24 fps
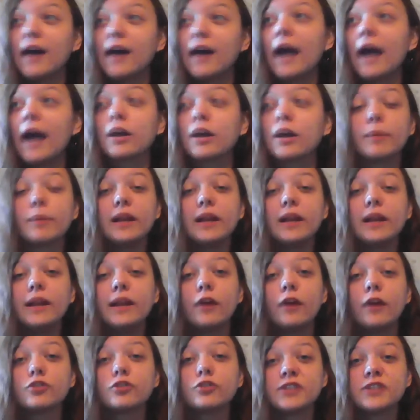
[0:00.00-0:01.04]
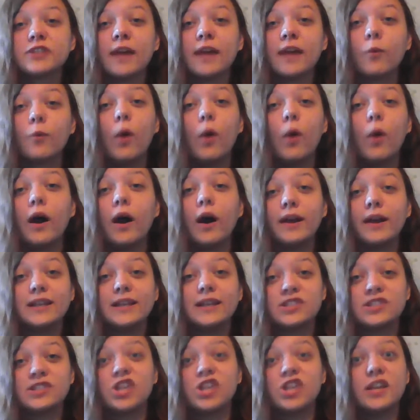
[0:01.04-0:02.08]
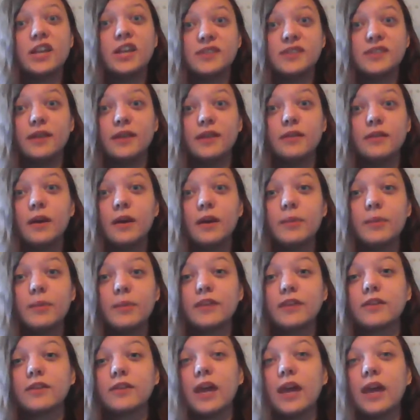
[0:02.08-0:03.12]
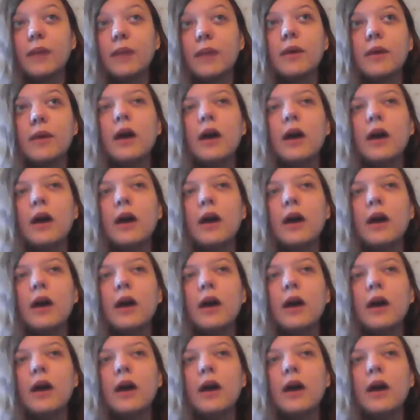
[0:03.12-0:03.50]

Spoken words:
I completely understand why it's Chase then playing the game.